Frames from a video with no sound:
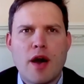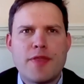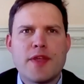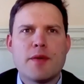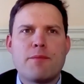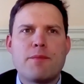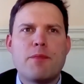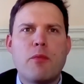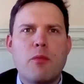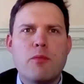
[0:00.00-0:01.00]
I think that
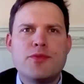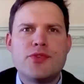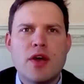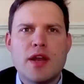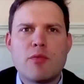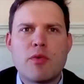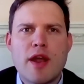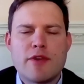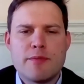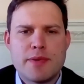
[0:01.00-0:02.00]
certainly what
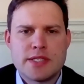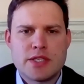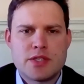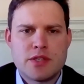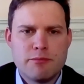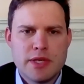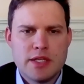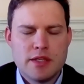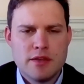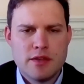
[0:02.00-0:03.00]
every business should
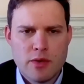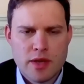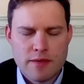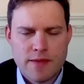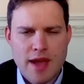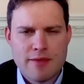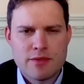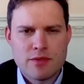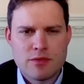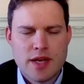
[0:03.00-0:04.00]
be doing, if they
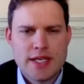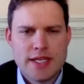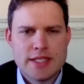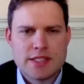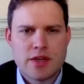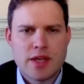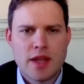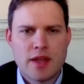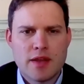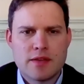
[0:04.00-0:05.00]
haven't already, is
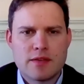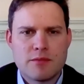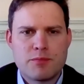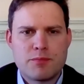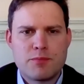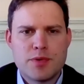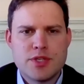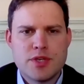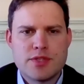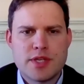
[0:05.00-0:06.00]
looking at
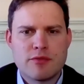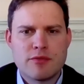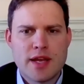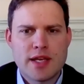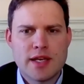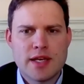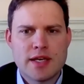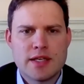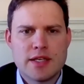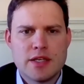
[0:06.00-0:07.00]
producing
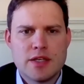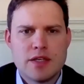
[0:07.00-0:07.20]
regular